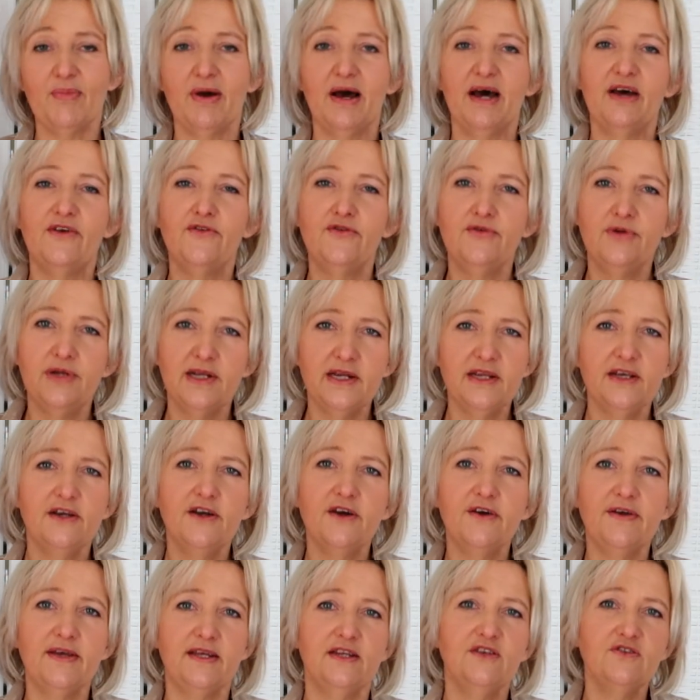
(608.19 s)
I really go
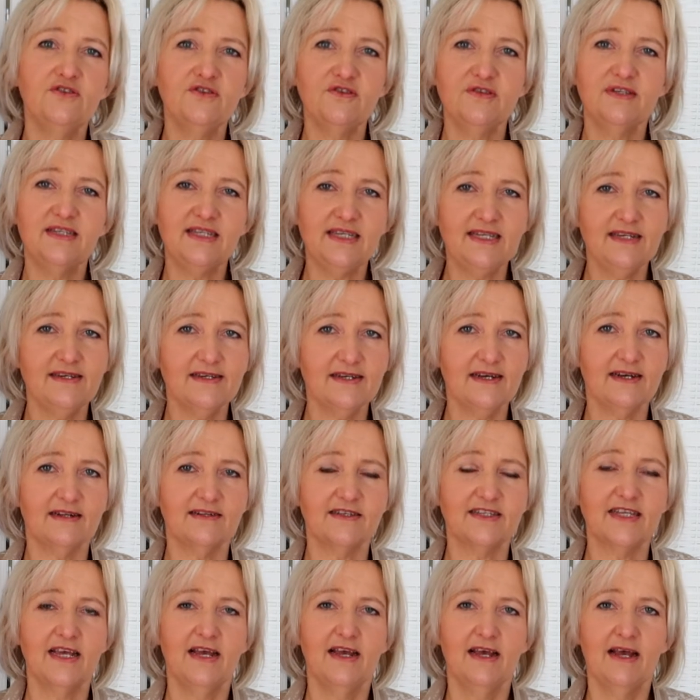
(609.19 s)
into
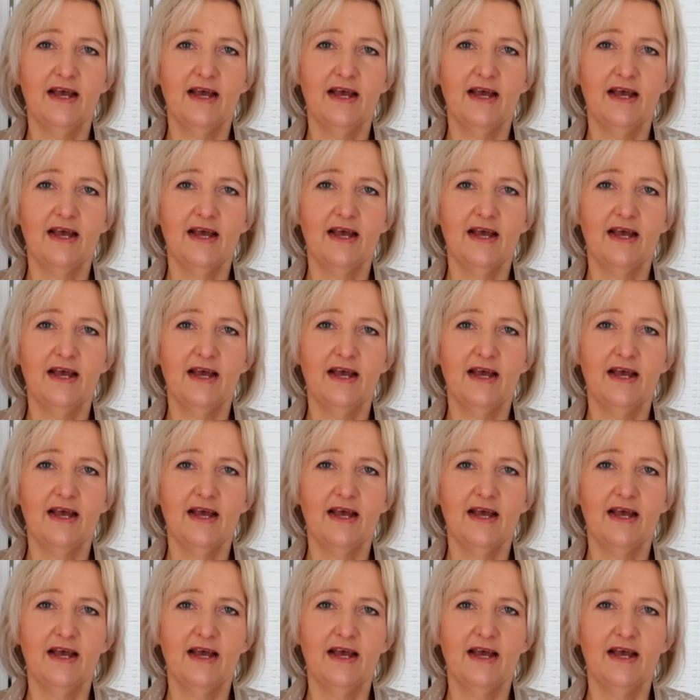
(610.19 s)
details